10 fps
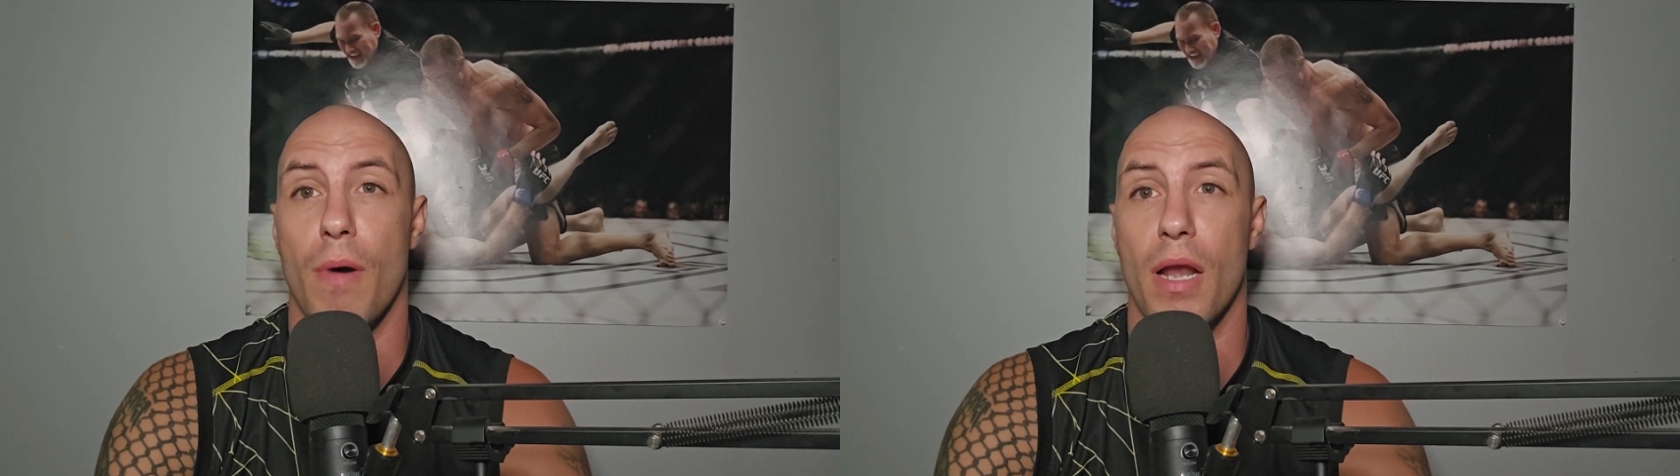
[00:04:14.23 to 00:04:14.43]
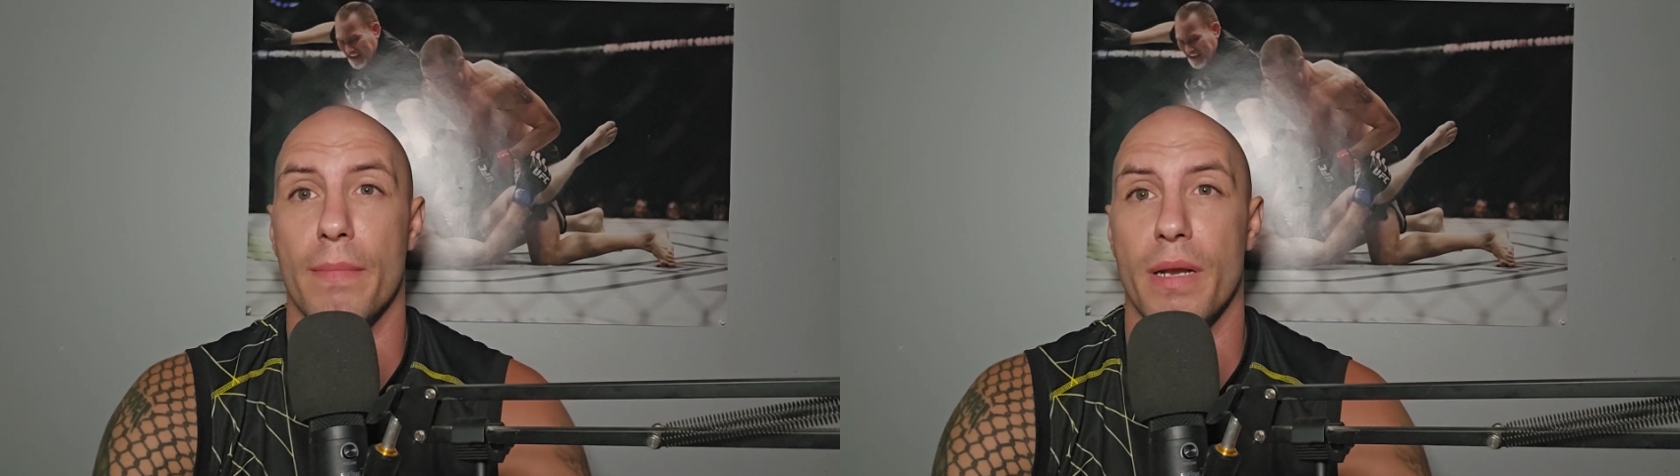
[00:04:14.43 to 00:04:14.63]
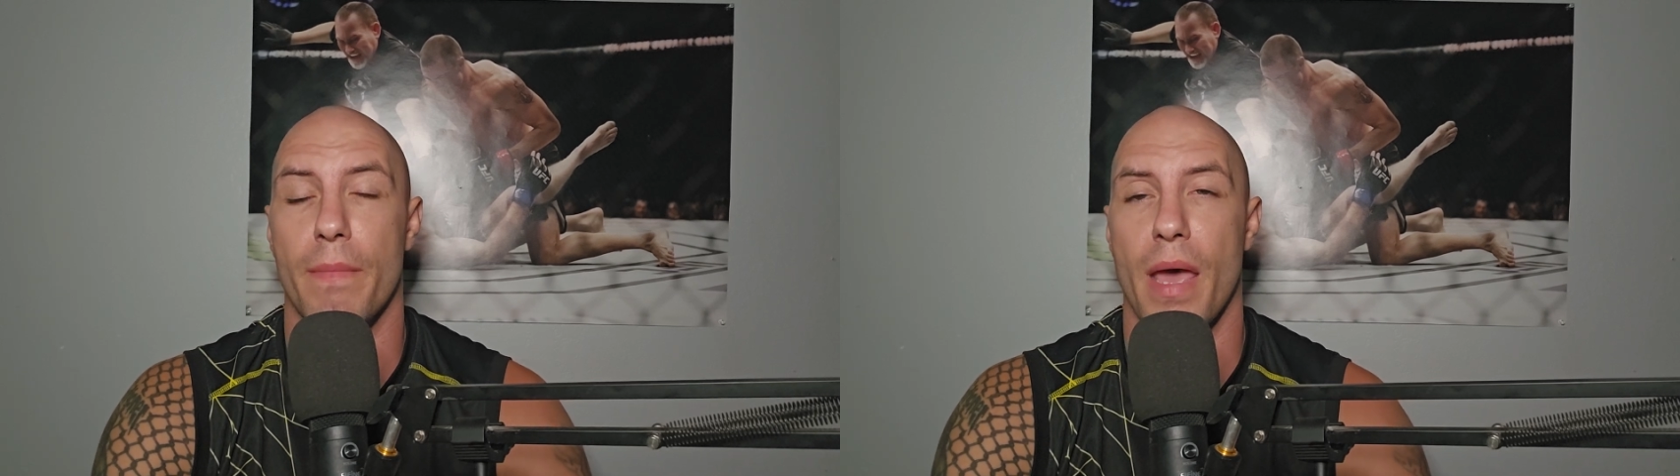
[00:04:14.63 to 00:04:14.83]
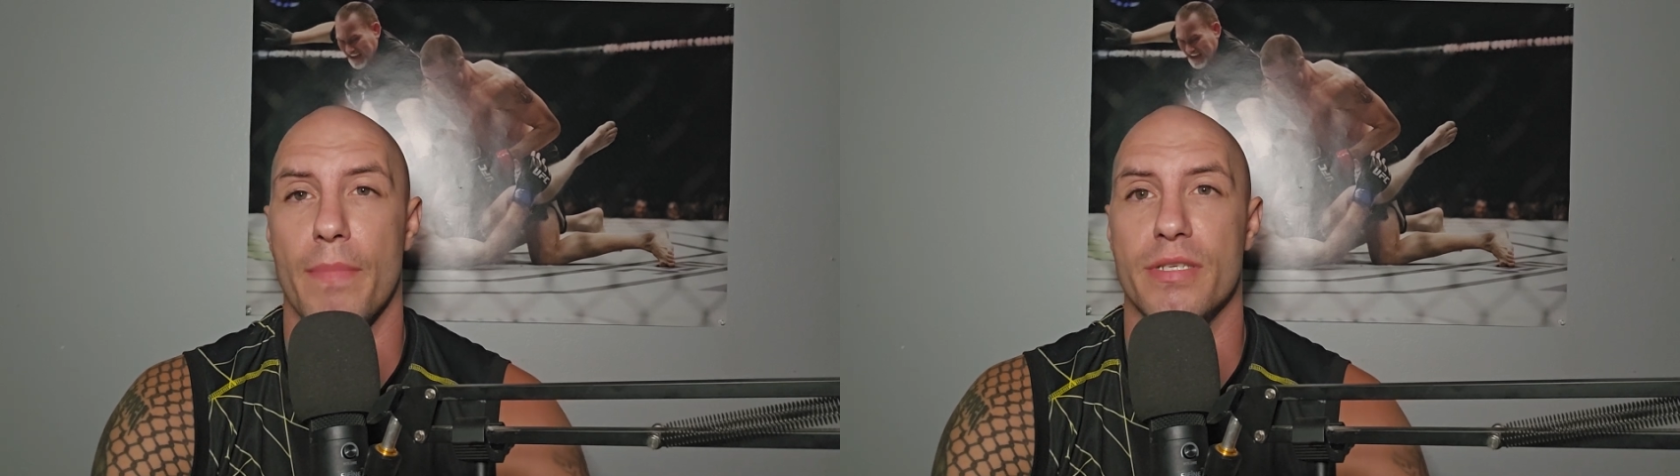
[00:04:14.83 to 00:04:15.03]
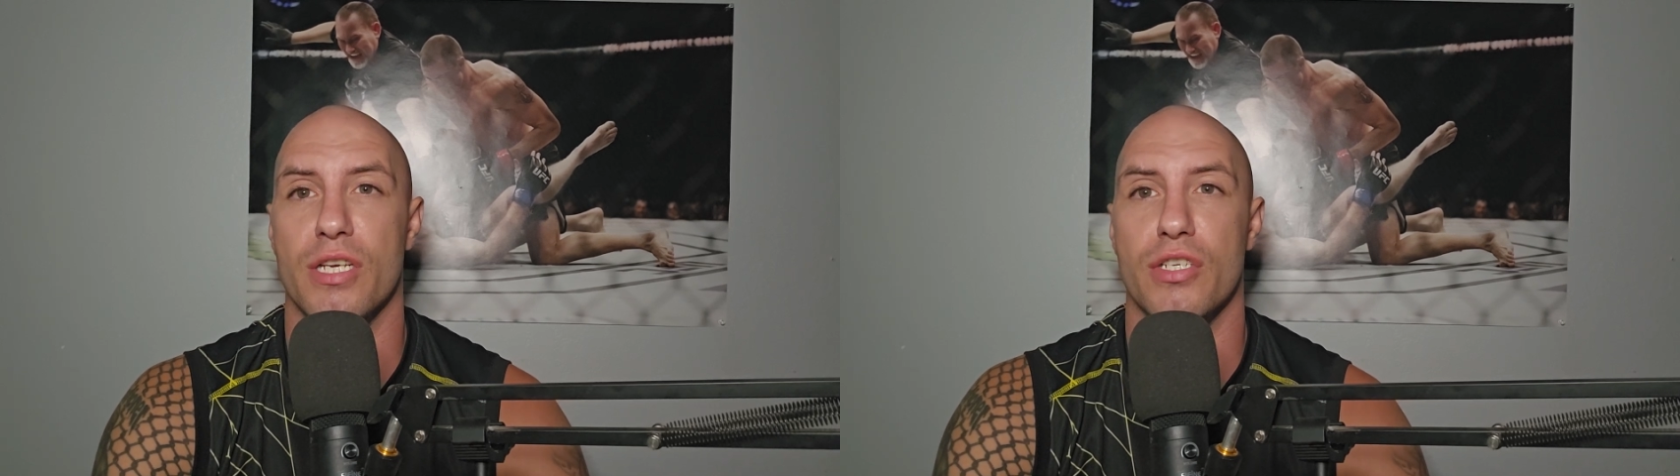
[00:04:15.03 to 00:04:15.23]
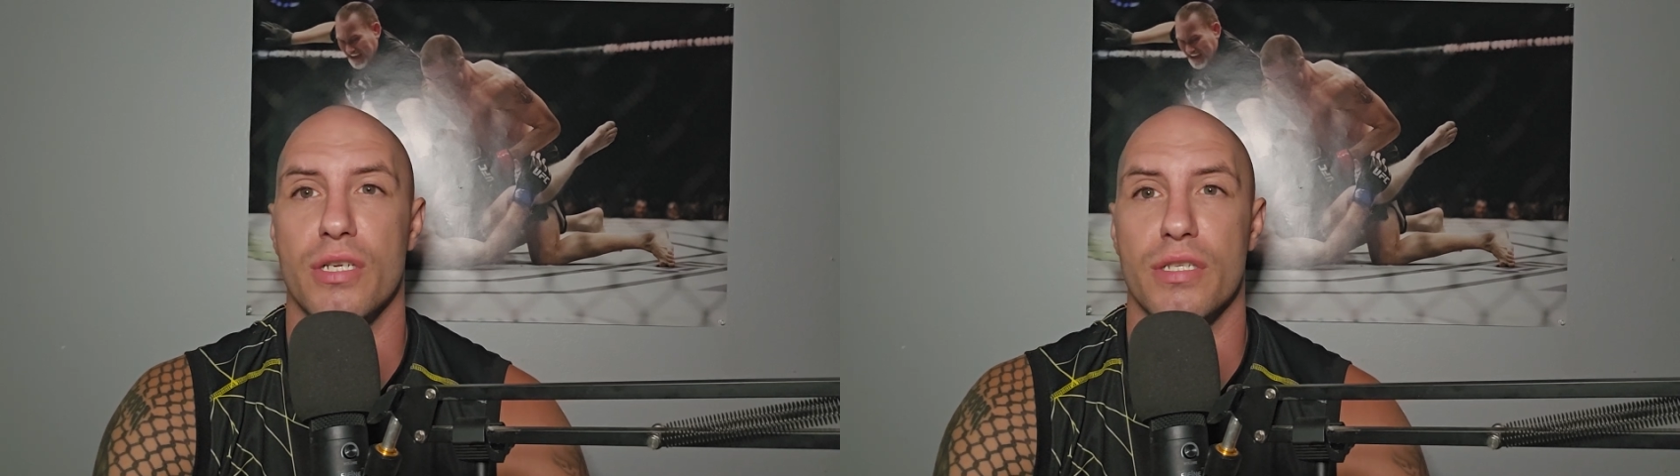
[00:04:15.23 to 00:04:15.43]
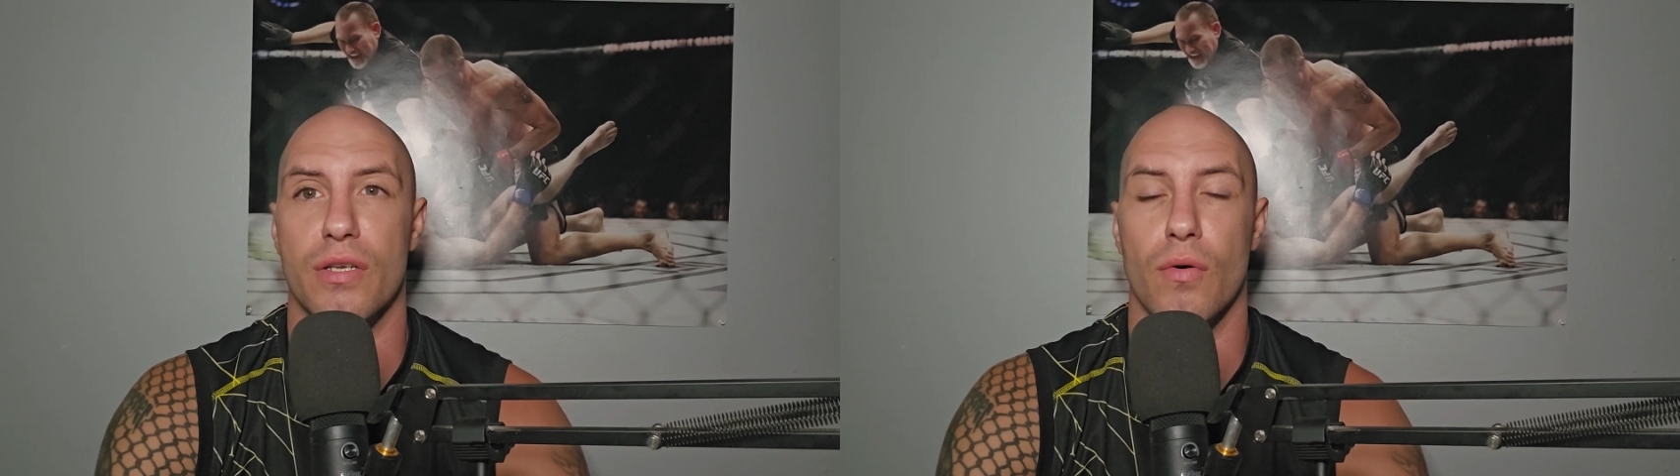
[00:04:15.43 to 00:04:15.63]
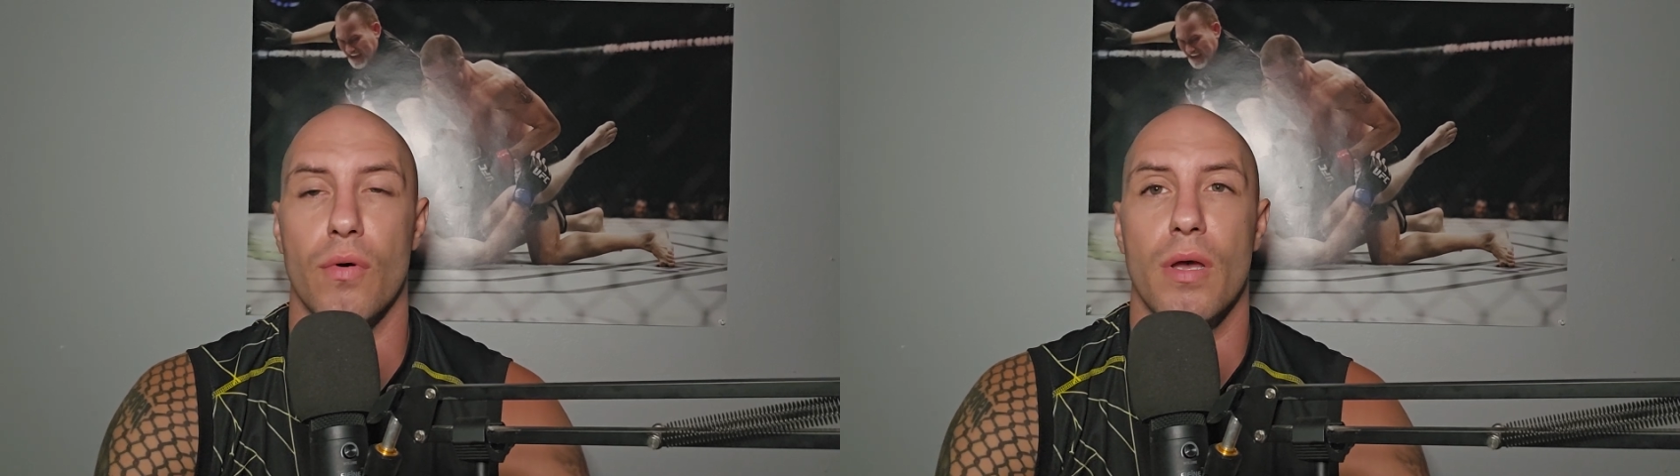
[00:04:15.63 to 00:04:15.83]
bottom in a bad position.
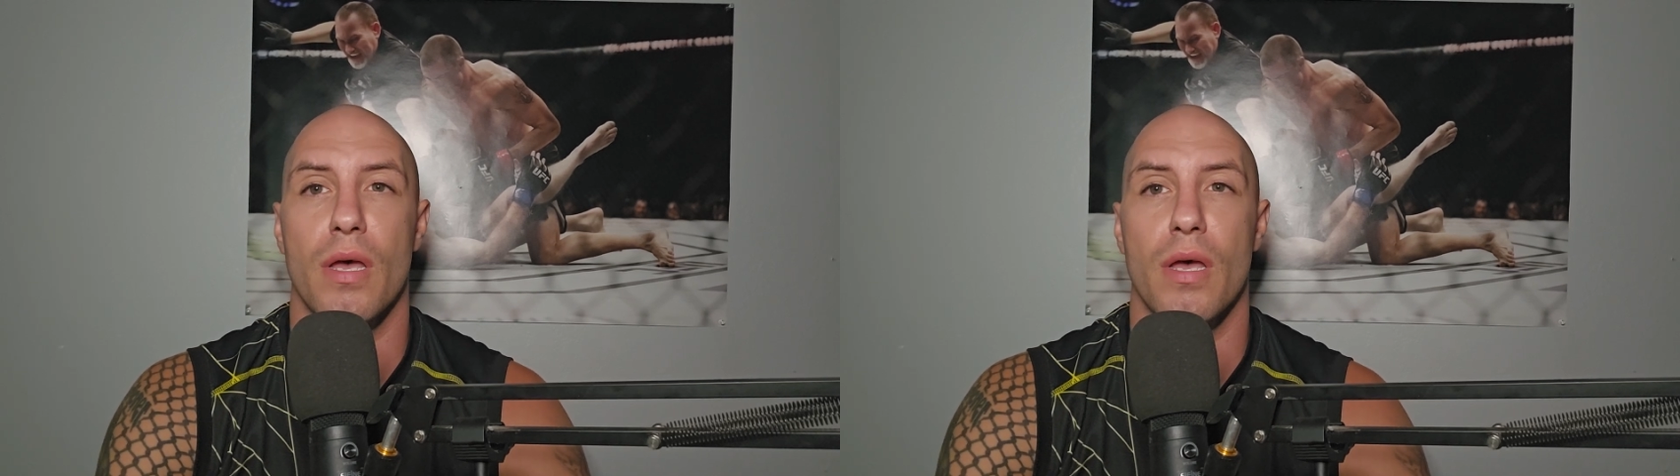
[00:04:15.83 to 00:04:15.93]
So